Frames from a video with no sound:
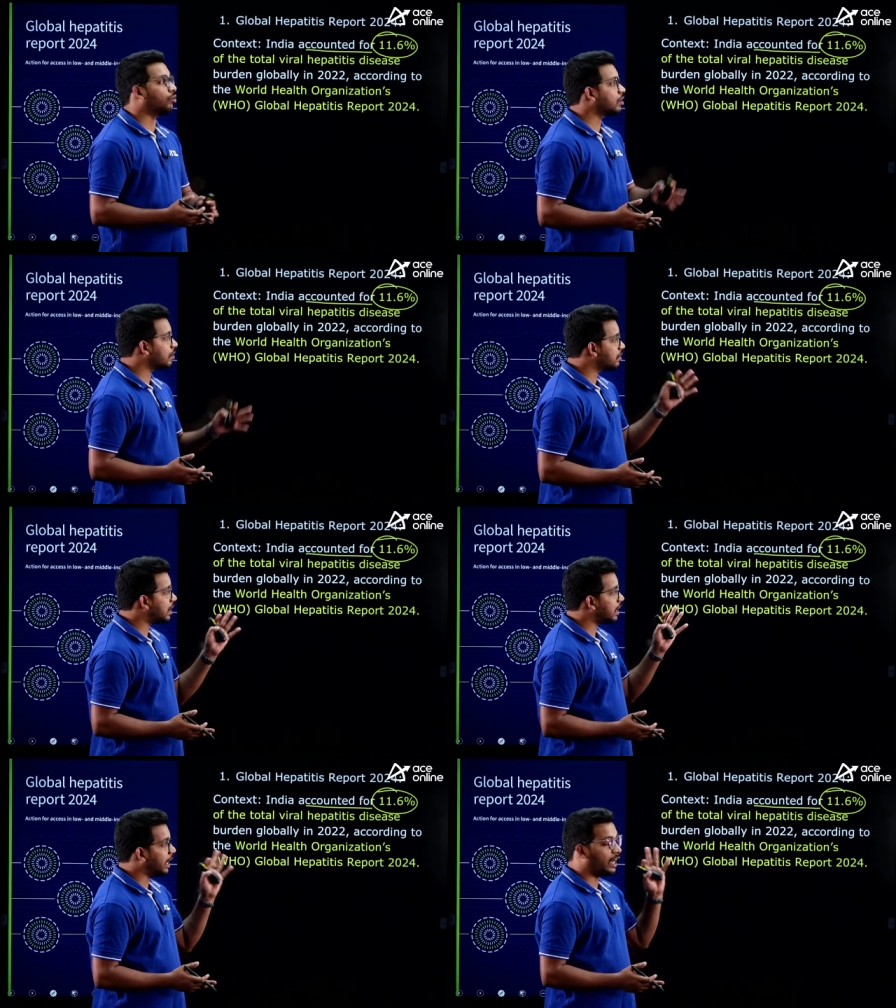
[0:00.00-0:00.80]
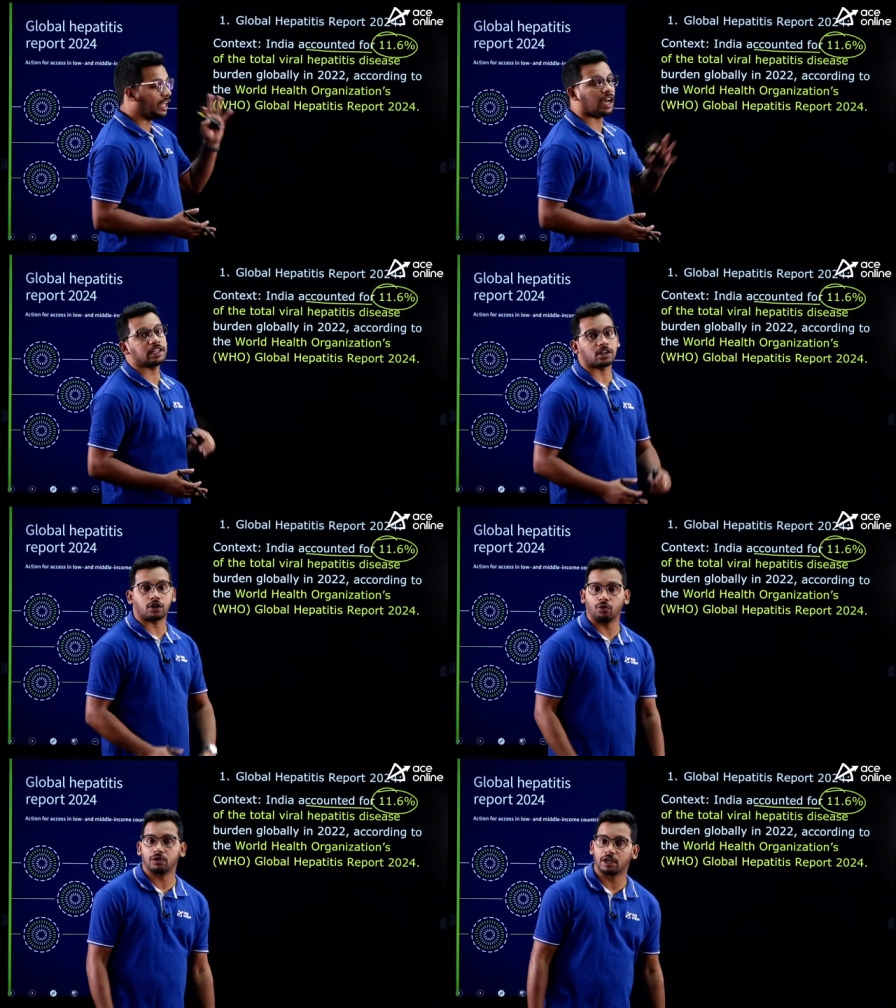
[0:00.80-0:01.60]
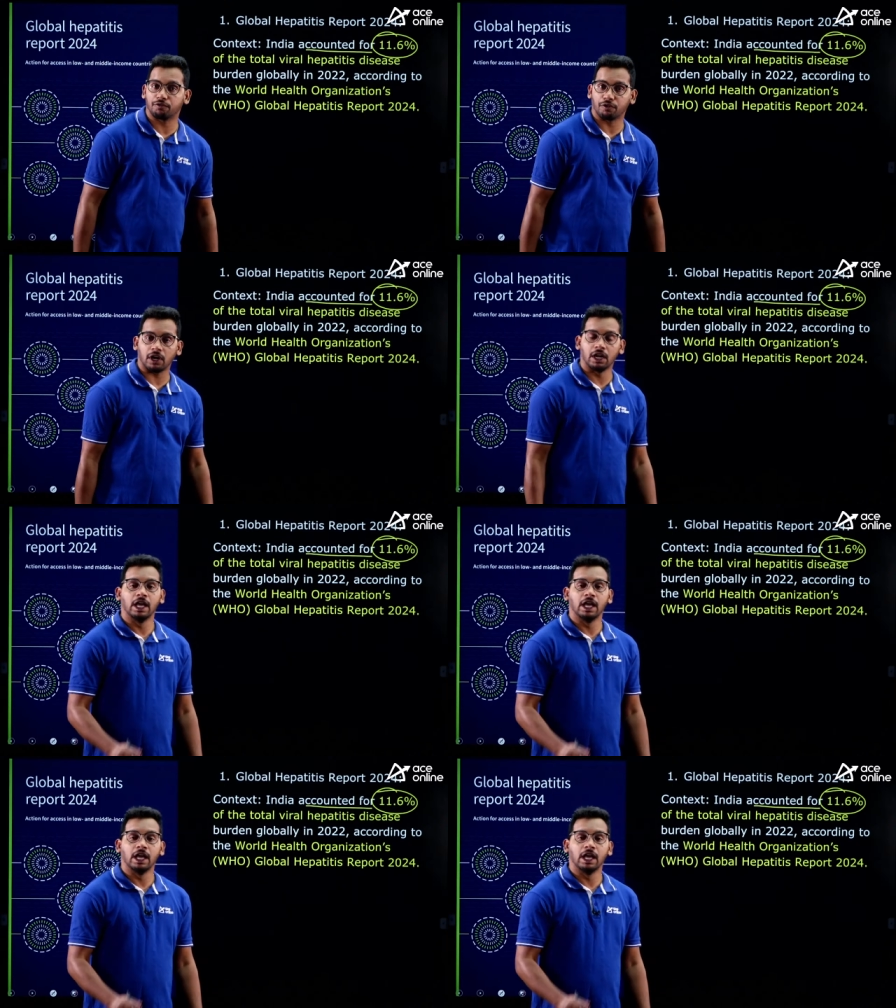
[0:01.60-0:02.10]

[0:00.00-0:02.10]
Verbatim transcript: Out of that India has accounted for